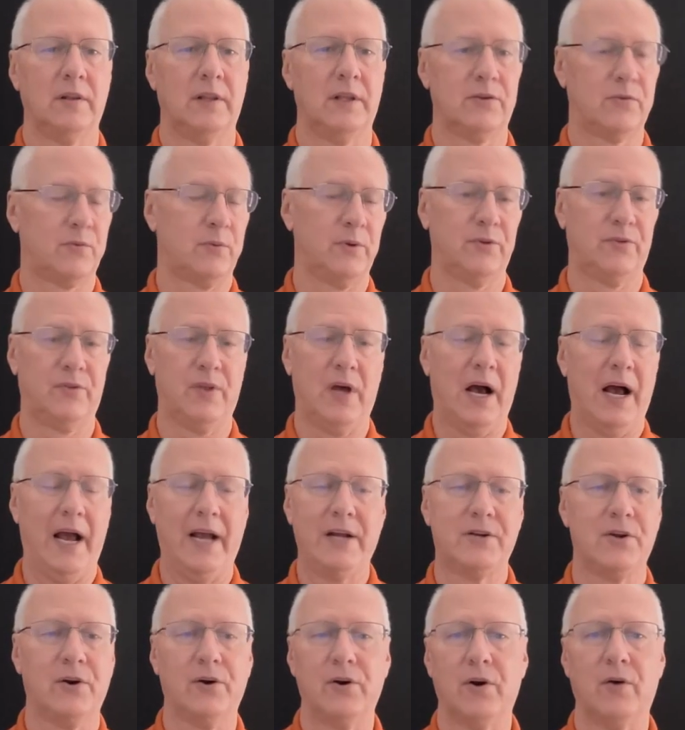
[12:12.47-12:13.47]
This was the
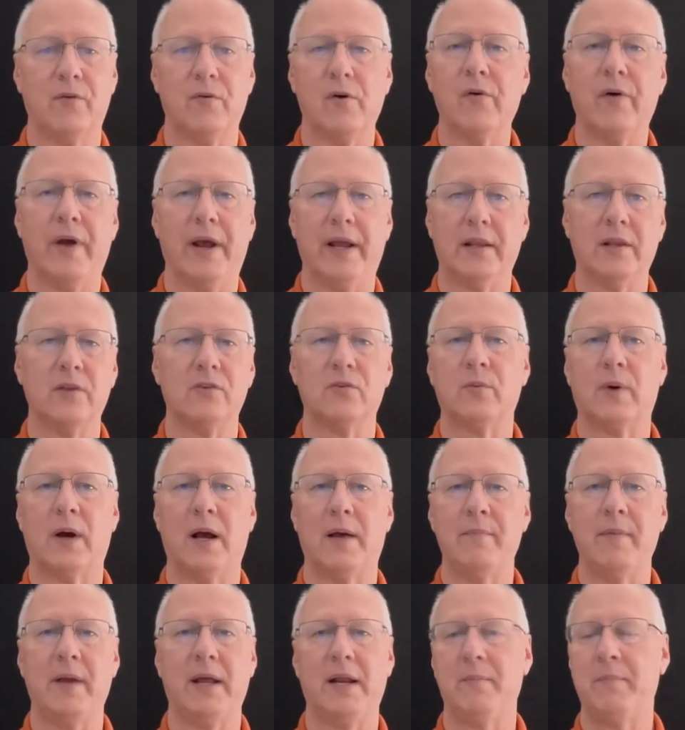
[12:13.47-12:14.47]
high turnover rate. This is
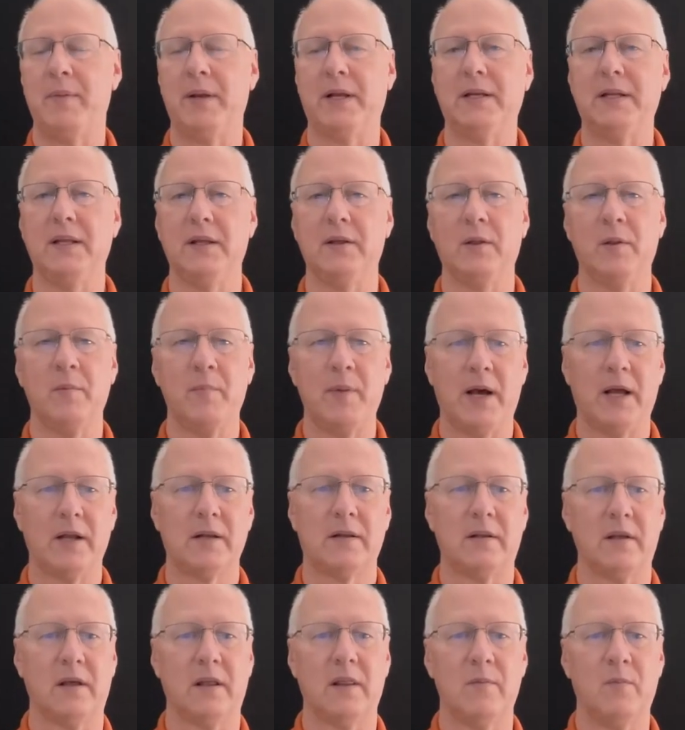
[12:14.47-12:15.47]
why I made a big deal
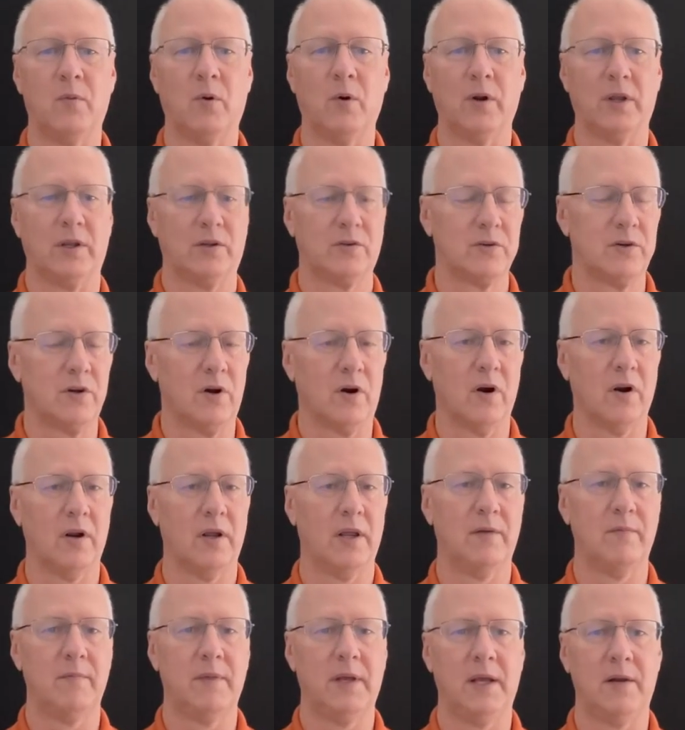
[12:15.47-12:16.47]
about uh, the
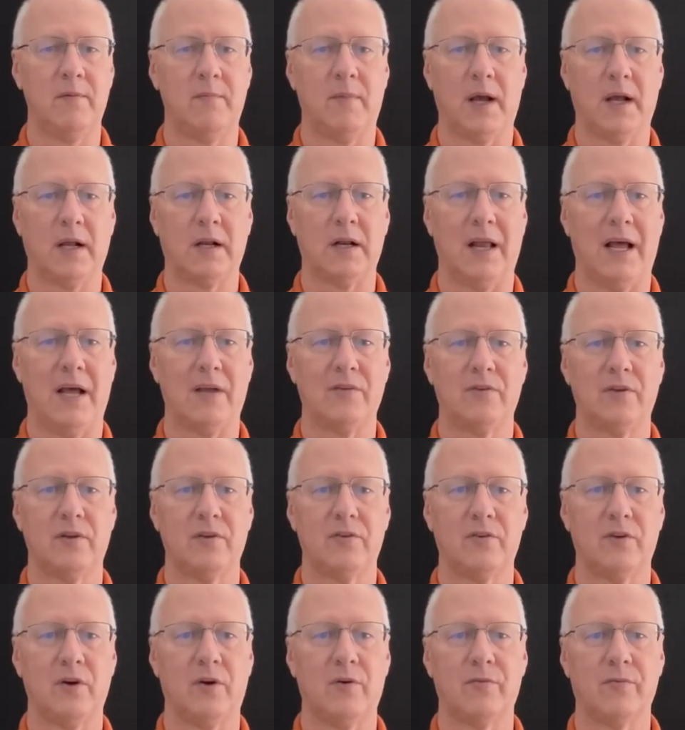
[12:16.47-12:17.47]
Morningstar in, in my
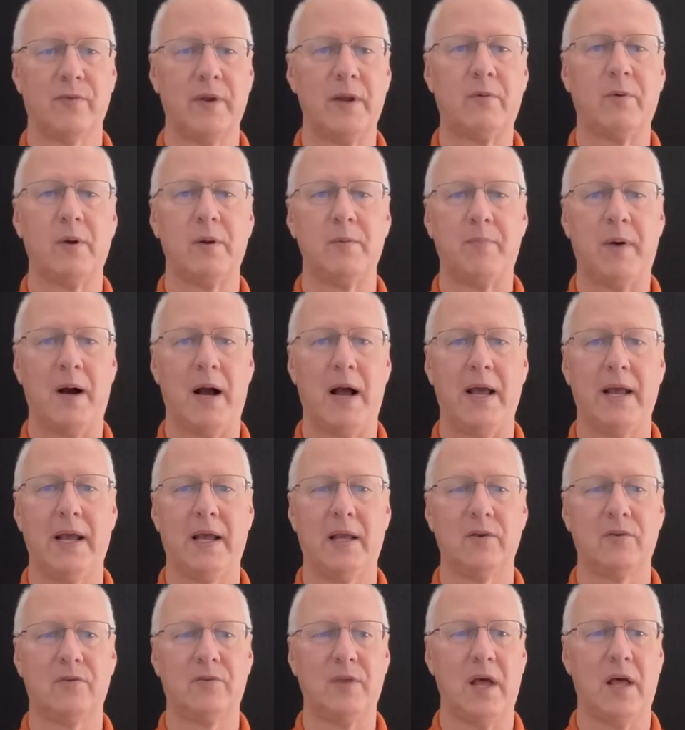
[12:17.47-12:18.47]
classes. So, frequent
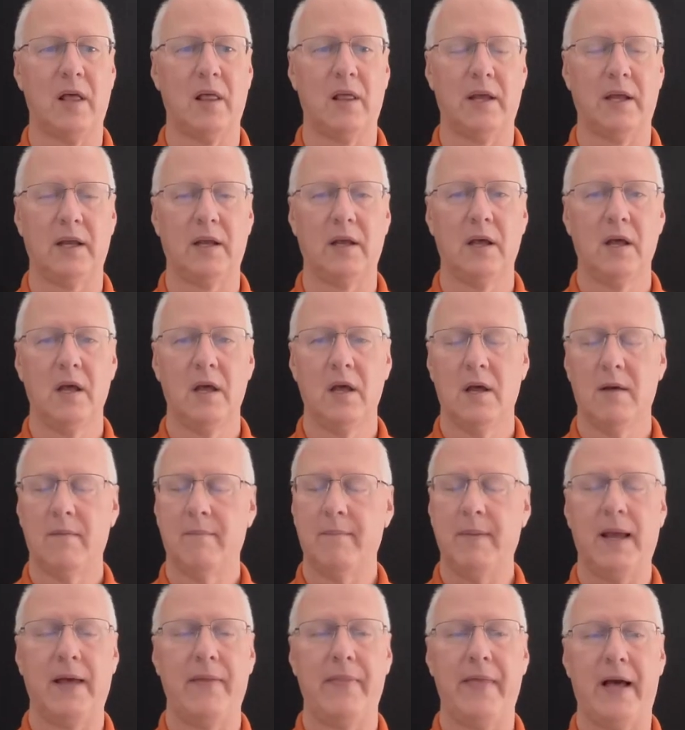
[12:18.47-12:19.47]
buying and selling,
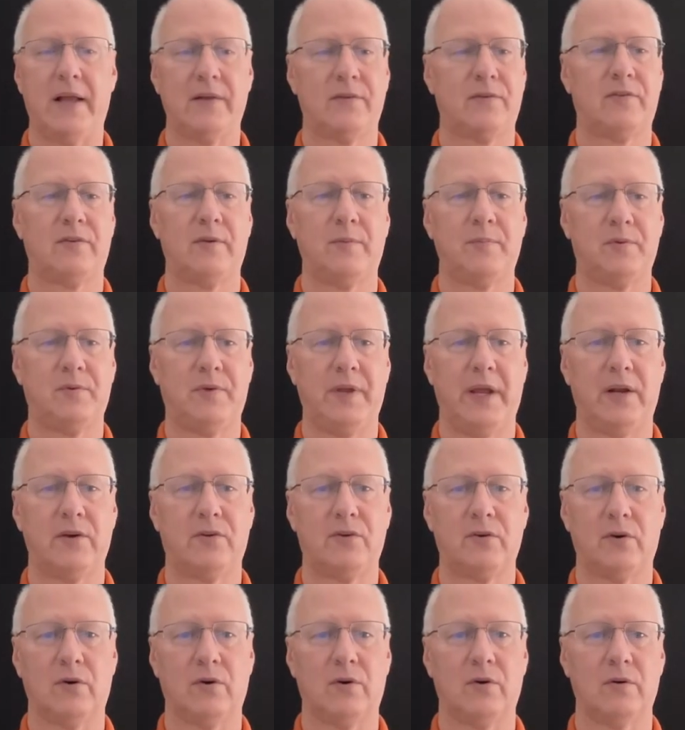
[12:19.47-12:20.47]
man, that's
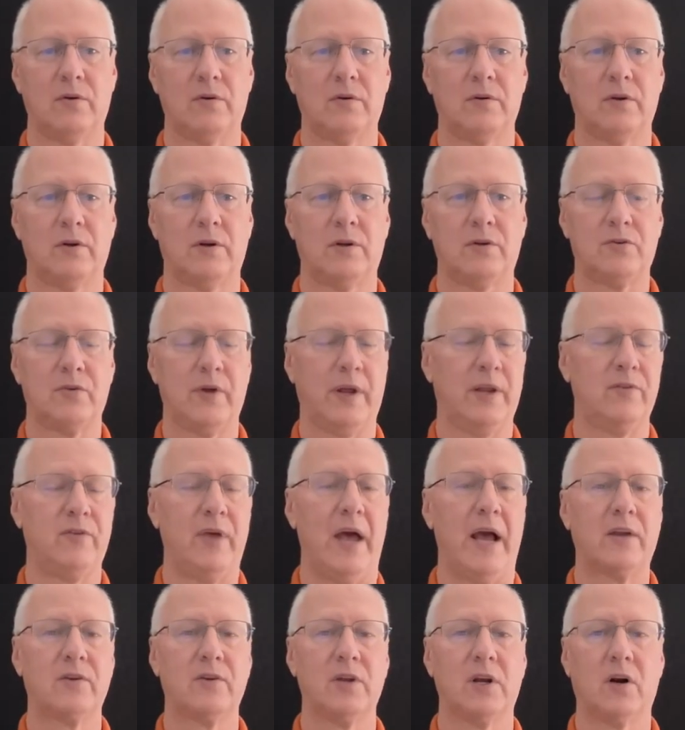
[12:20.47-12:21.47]
substantial
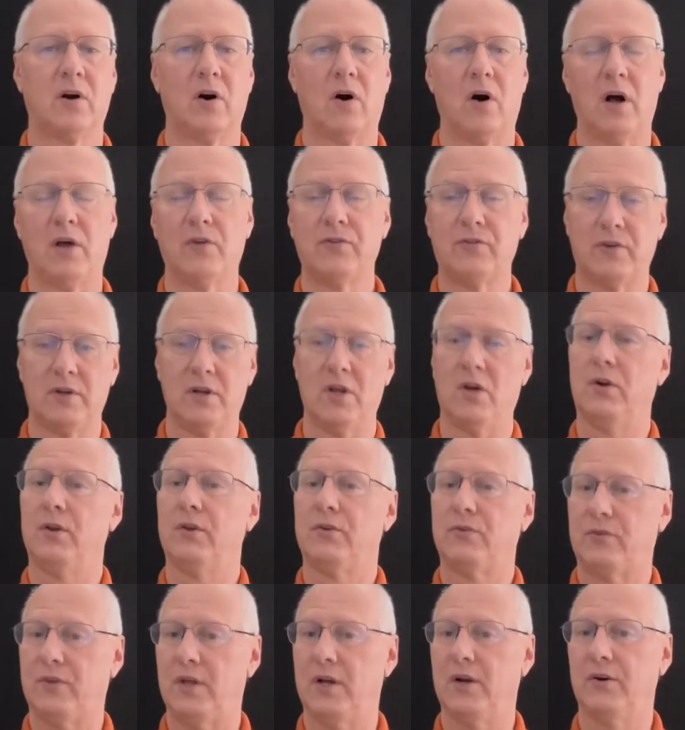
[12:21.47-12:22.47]
transaction costs.
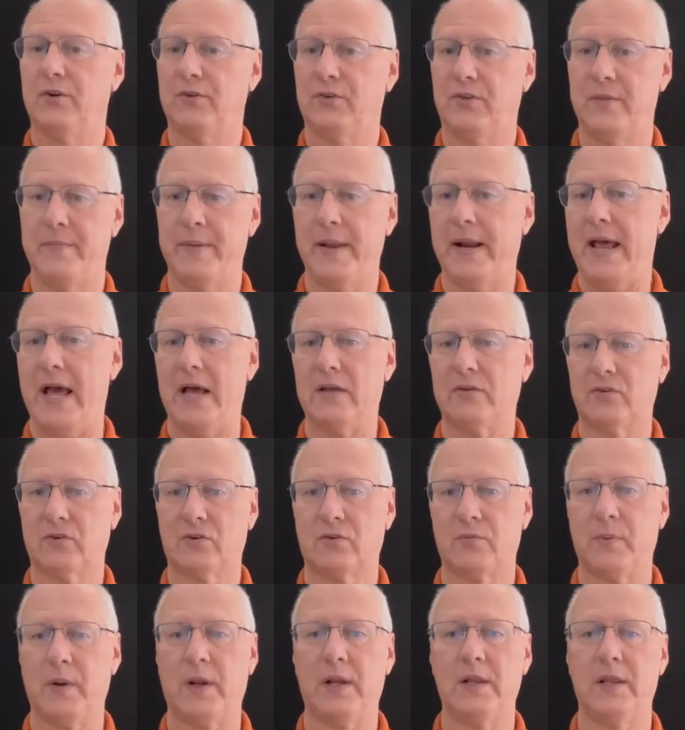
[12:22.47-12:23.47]
Notice there's the bid
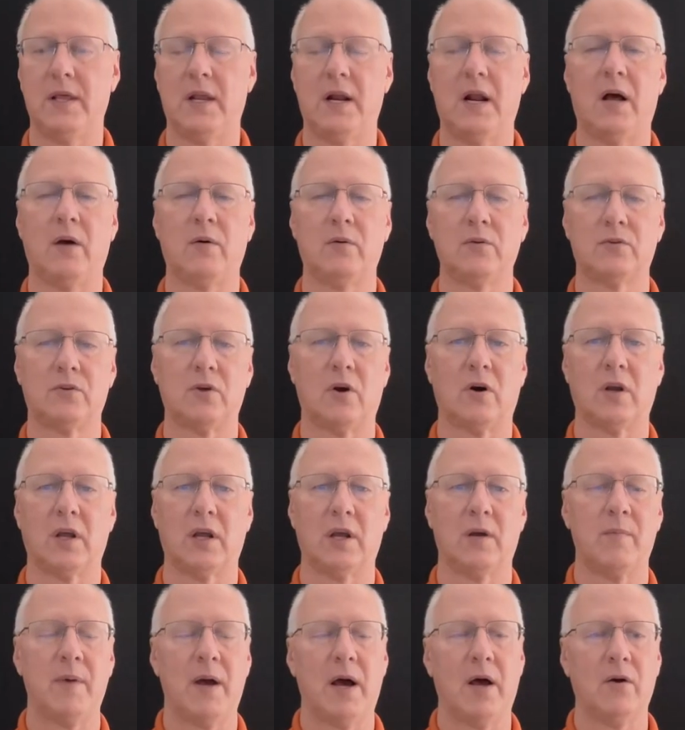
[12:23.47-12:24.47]
ask spread that I was
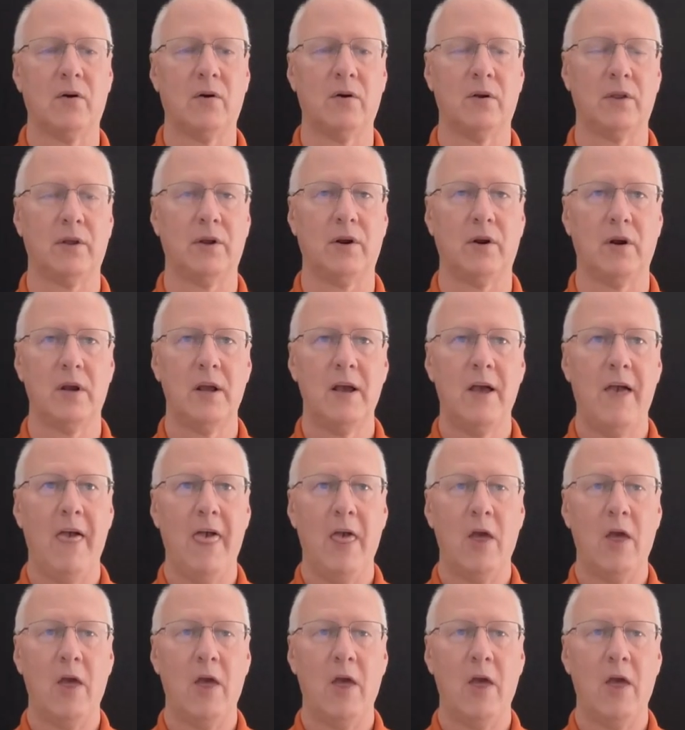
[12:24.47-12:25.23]
talking about earlier.